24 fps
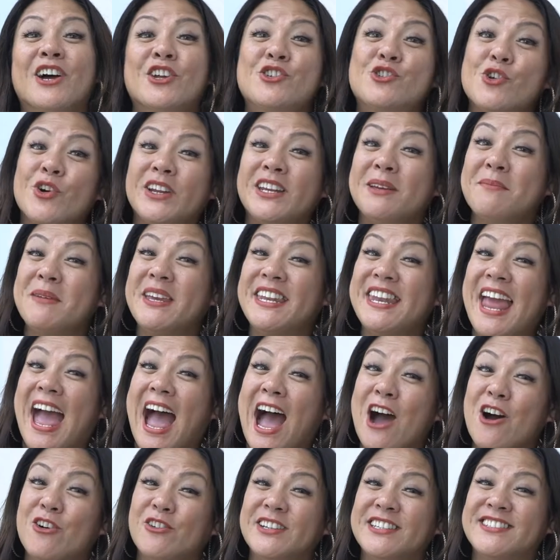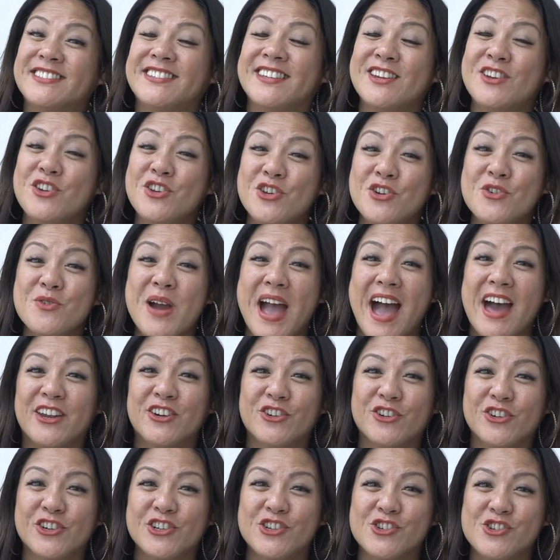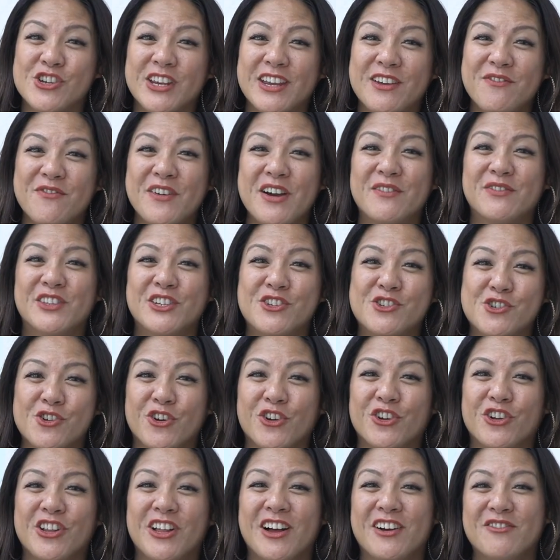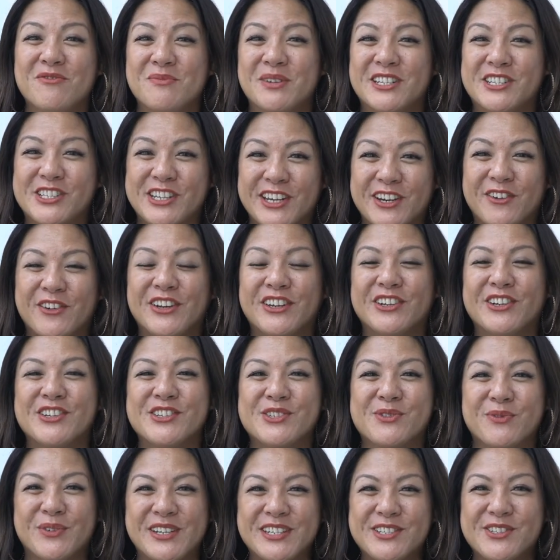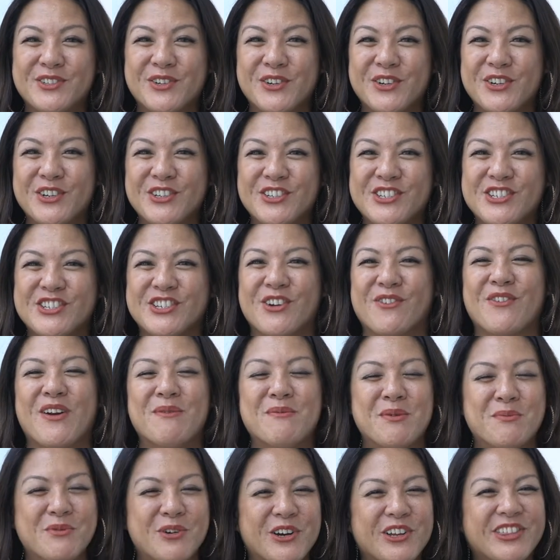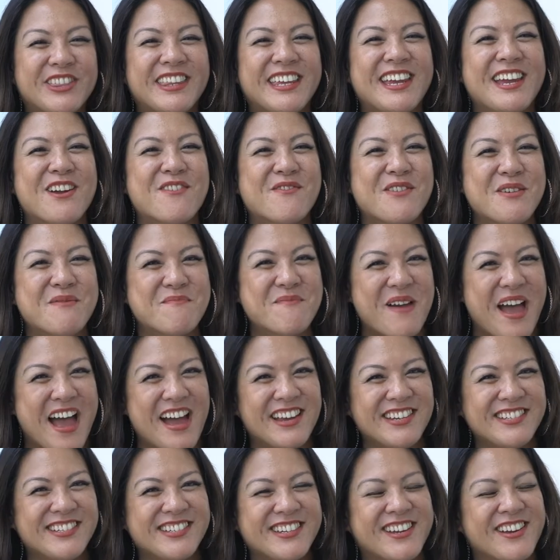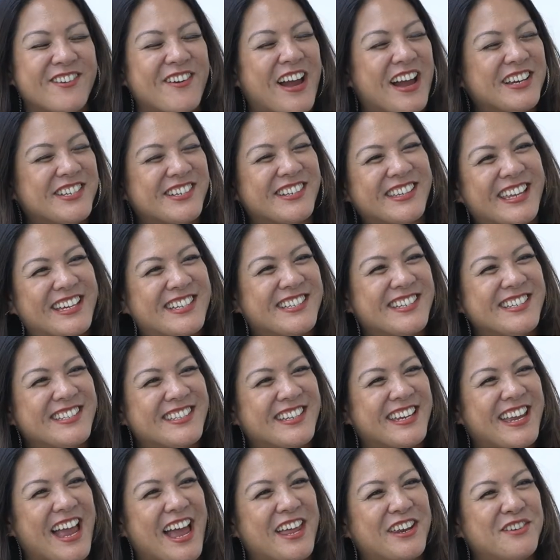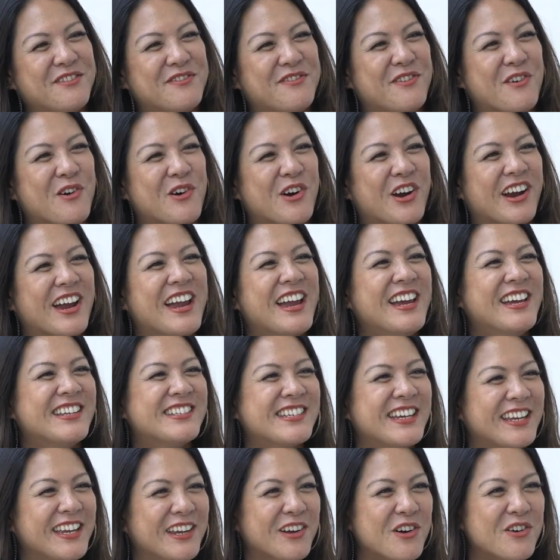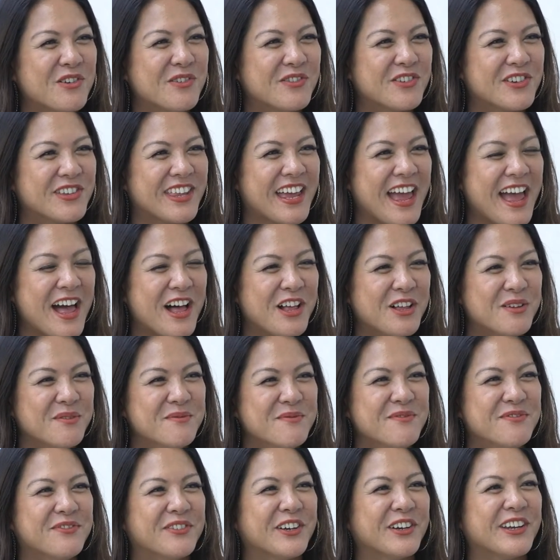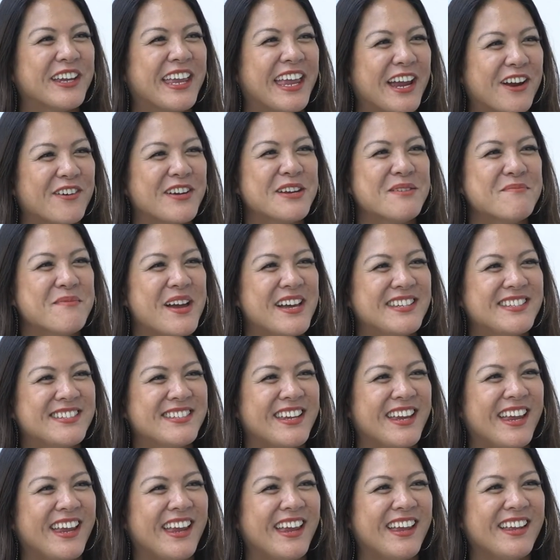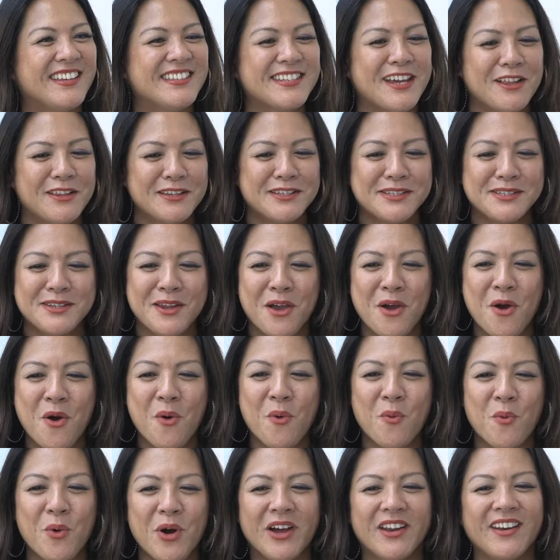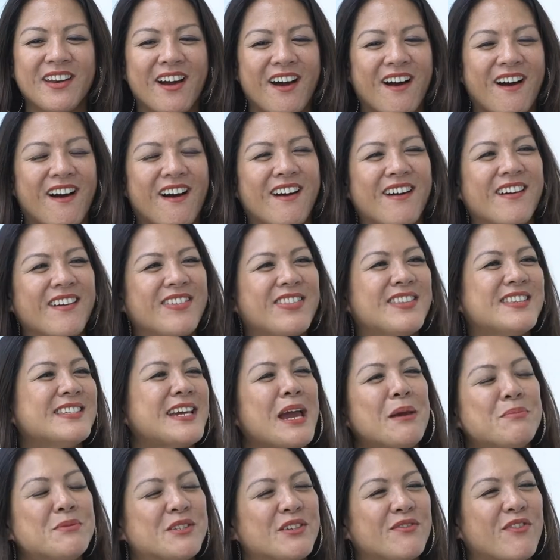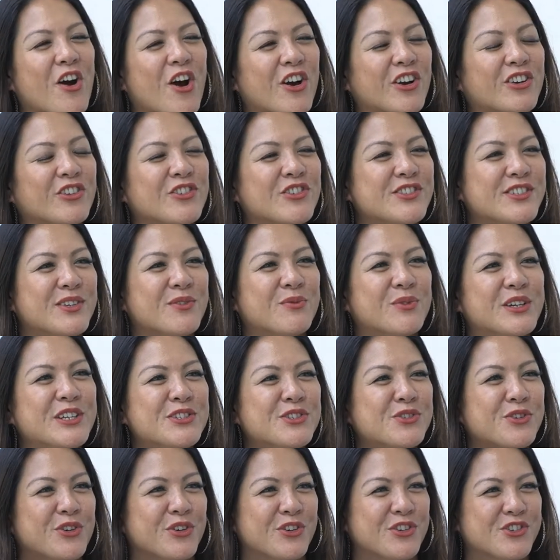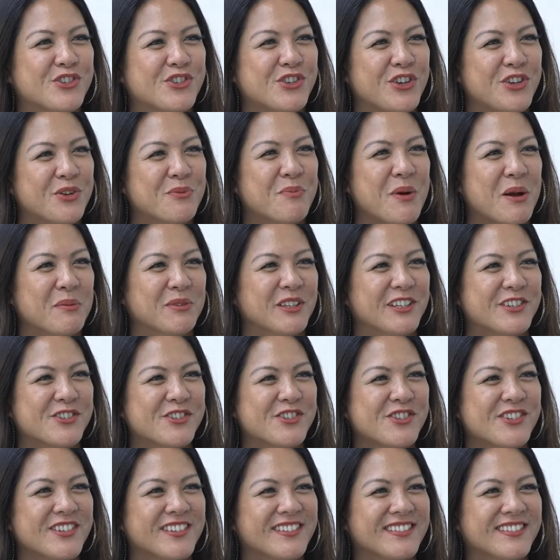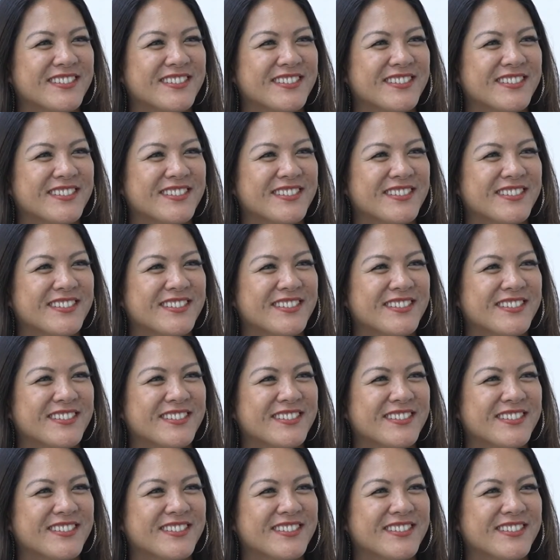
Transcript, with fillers: Joining me now is the new editor-in-chief of the Journal of Materials Research, Ramamoorthy Ramesh. Congratulations again for taking over the helm for Gary Messing. Tell us what are the types of articles and research you publish?